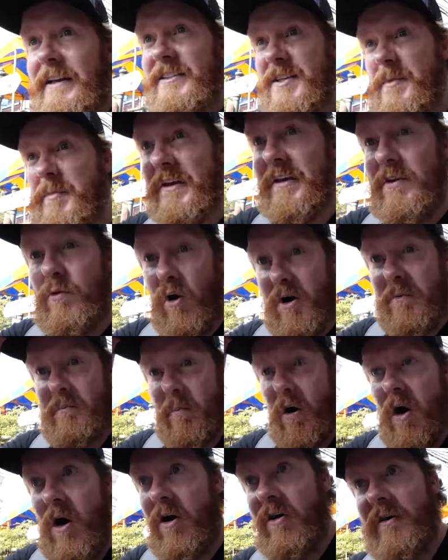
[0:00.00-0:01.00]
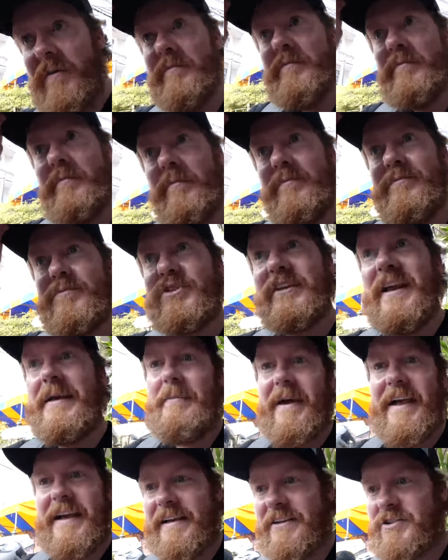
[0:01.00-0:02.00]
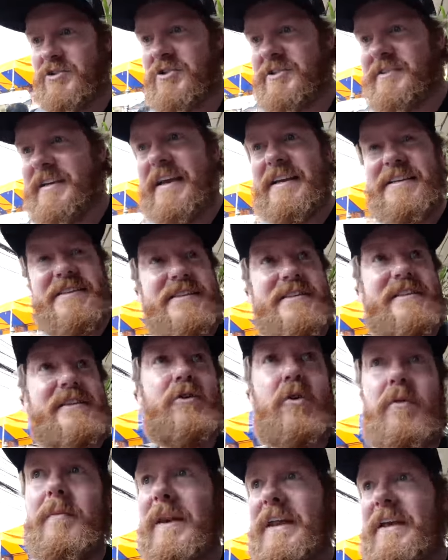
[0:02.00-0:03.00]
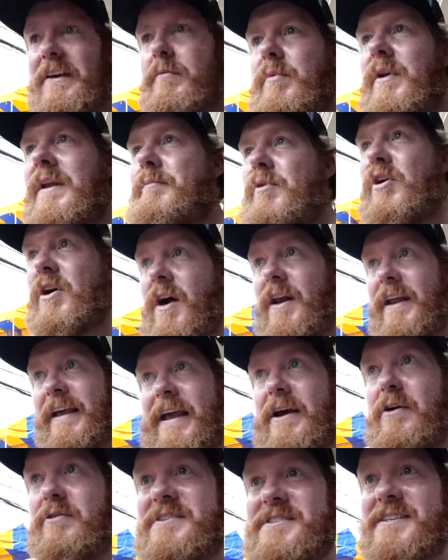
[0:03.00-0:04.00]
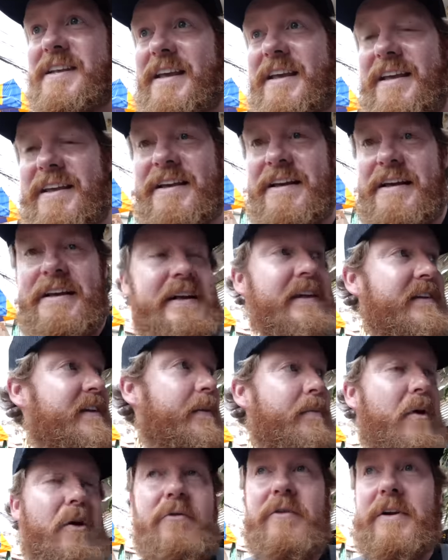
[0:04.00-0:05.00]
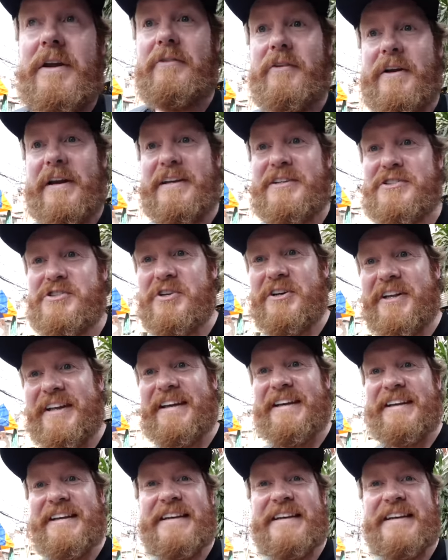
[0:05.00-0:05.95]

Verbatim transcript: to be quite boring, but they make it just taste unbelievable. And by all accounts, they they both really really enjoyed it.